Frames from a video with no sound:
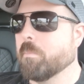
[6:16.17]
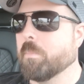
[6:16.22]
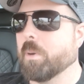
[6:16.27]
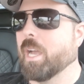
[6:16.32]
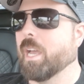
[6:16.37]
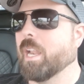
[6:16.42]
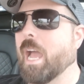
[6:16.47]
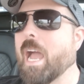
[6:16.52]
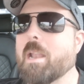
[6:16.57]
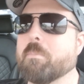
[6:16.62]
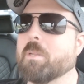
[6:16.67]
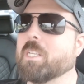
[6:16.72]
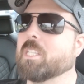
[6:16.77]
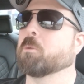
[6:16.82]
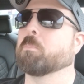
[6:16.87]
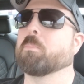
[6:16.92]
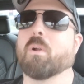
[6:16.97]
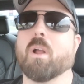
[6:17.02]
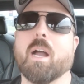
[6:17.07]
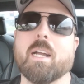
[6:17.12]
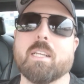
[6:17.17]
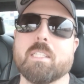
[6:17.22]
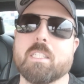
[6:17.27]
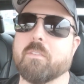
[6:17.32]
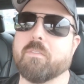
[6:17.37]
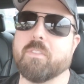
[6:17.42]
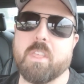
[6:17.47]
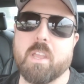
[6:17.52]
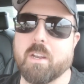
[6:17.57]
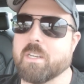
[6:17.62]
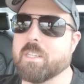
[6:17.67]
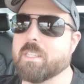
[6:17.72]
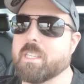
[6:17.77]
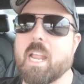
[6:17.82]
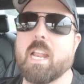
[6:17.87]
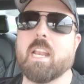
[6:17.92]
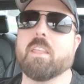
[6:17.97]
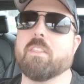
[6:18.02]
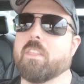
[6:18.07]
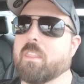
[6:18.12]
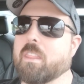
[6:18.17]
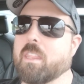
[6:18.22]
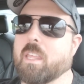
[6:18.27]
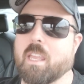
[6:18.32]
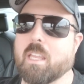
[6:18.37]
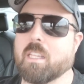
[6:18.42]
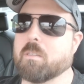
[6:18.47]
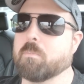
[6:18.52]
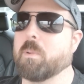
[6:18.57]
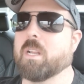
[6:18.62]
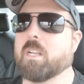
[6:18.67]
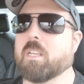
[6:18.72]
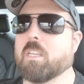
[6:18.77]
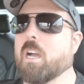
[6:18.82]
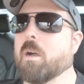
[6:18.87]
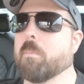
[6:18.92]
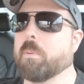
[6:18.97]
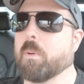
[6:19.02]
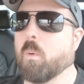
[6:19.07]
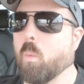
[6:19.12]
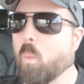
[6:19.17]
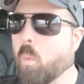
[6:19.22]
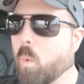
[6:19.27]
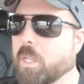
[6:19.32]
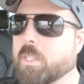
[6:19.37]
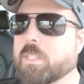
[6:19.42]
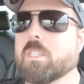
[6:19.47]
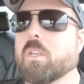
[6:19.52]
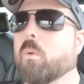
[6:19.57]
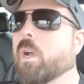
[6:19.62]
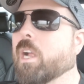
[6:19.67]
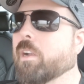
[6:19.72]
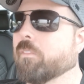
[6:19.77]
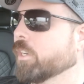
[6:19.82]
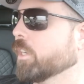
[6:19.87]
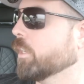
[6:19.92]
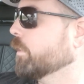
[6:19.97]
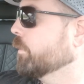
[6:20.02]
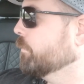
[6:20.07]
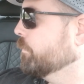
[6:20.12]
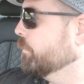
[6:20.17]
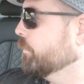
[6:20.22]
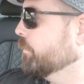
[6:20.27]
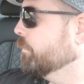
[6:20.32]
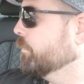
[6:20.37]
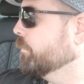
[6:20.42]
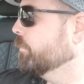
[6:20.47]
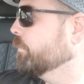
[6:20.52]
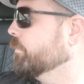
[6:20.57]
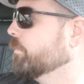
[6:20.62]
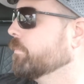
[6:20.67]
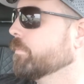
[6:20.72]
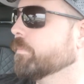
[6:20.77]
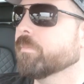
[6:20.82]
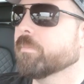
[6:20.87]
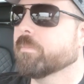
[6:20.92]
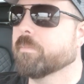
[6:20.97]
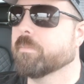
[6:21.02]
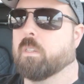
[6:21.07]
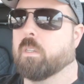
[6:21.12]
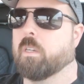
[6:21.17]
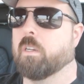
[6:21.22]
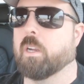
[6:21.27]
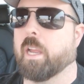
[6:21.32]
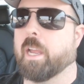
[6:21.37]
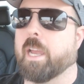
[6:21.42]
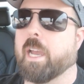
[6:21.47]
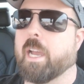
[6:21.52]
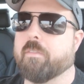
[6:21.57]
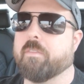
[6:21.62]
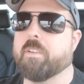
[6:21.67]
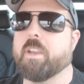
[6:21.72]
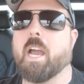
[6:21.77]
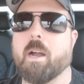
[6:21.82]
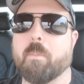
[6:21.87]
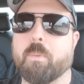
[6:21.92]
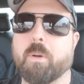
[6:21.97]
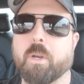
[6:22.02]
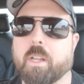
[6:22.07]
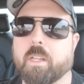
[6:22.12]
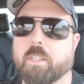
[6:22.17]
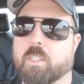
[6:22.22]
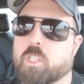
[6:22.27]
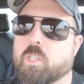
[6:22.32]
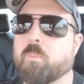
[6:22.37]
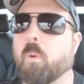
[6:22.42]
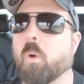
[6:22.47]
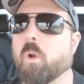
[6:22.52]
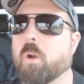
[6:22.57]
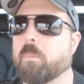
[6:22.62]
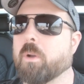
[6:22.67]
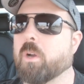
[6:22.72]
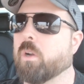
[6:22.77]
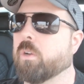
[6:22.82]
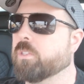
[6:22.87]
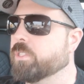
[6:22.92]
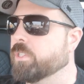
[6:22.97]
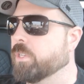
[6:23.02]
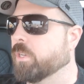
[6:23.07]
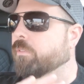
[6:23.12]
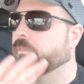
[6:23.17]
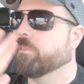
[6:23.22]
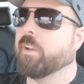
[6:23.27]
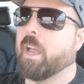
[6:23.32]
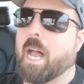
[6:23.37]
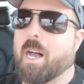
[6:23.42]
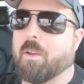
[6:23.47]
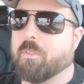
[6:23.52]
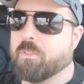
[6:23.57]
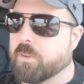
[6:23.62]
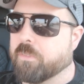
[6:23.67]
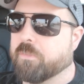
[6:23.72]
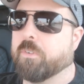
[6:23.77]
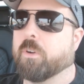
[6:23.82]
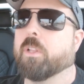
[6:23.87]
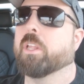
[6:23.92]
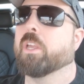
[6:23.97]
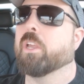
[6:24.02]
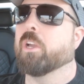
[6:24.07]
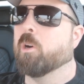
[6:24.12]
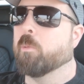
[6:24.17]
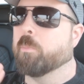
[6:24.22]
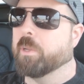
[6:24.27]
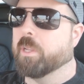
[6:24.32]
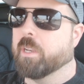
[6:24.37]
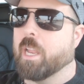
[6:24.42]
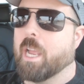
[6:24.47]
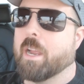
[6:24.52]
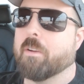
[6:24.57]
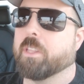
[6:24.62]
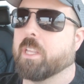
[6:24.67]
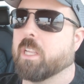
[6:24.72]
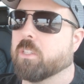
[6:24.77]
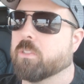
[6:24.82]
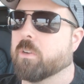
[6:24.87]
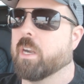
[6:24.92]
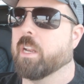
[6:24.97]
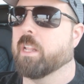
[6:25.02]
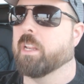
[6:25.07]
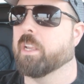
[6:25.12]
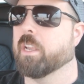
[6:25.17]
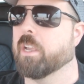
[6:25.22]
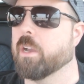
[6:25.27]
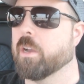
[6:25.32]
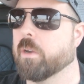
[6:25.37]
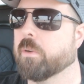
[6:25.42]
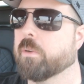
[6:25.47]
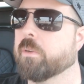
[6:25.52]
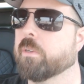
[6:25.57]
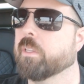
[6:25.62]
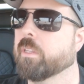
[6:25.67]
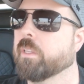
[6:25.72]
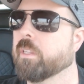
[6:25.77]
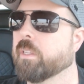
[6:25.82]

But I'd be surprised if there's anything that gets picked up whatsoever. Okay, I've now put it in sport mode, so valves are fully open, everything's ready to go.